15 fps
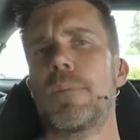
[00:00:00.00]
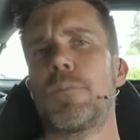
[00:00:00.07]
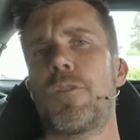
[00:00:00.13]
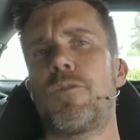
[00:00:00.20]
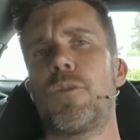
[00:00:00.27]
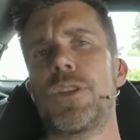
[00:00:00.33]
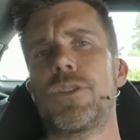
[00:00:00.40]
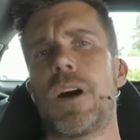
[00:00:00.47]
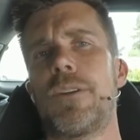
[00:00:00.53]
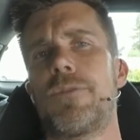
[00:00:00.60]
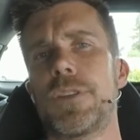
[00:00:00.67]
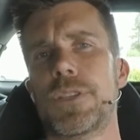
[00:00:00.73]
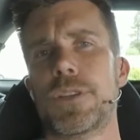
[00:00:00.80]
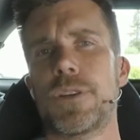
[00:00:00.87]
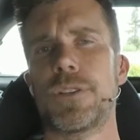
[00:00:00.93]
Before we dive
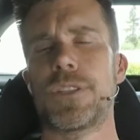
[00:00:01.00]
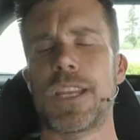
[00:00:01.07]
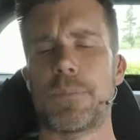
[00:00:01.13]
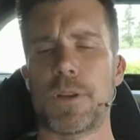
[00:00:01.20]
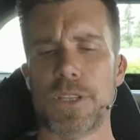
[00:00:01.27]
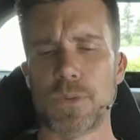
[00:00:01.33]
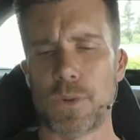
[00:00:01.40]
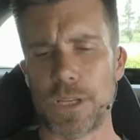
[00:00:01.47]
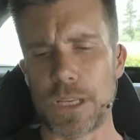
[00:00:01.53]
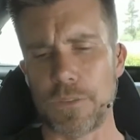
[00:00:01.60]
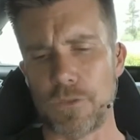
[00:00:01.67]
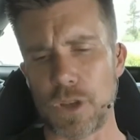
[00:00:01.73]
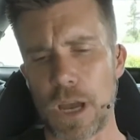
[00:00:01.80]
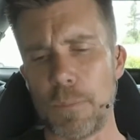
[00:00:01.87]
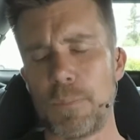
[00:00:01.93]
in too deep, I just want to
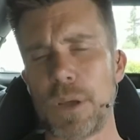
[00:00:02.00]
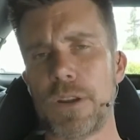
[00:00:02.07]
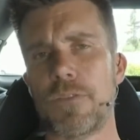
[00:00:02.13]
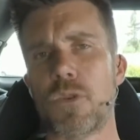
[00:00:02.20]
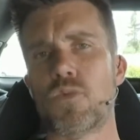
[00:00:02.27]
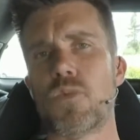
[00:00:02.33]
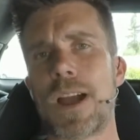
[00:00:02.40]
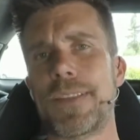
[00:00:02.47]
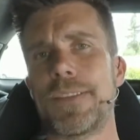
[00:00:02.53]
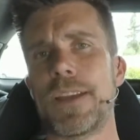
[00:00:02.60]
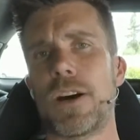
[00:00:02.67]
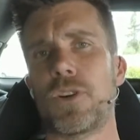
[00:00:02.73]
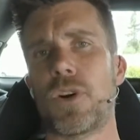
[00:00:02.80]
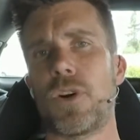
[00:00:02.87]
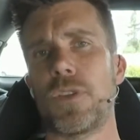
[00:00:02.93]
give you a bit of a
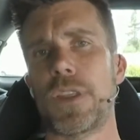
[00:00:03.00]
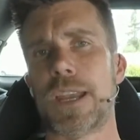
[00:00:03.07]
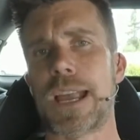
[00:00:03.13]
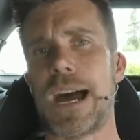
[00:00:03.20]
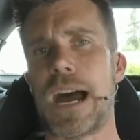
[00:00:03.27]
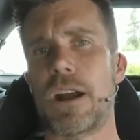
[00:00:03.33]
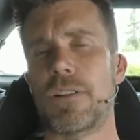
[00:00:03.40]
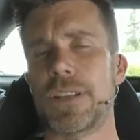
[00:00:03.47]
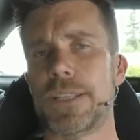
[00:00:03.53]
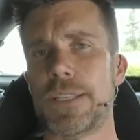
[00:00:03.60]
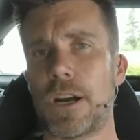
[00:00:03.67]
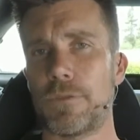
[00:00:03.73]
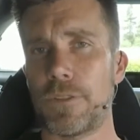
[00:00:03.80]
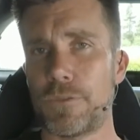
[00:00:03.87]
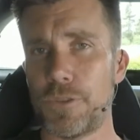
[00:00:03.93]
rundown on the car
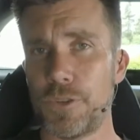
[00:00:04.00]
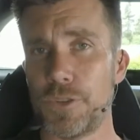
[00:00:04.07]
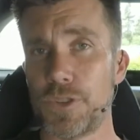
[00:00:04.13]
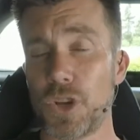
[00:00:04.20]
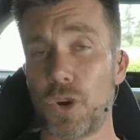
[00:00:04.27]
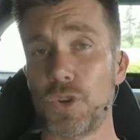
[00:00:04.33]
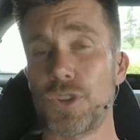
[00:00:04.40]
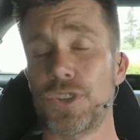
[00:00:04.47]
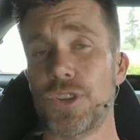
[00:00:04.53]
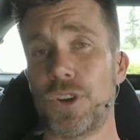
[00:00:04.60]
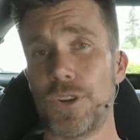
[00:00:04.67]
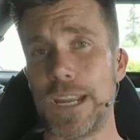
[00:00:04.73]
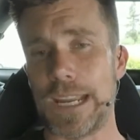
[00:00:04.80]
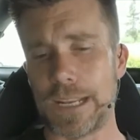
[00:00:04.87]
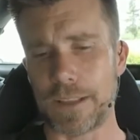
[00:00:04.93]
itself if you don't
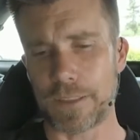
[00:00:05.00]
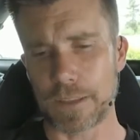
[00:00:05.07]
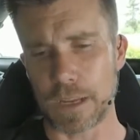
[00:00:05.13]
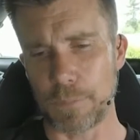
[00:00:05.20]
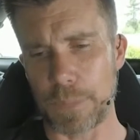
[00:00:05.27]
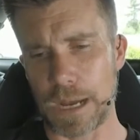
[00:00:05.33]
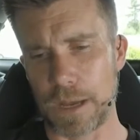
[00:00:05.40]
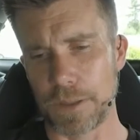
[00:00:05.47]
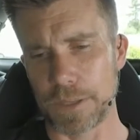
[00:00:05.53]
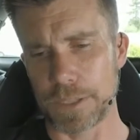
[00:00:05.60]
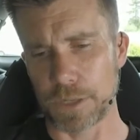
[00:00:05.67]
know anything about this.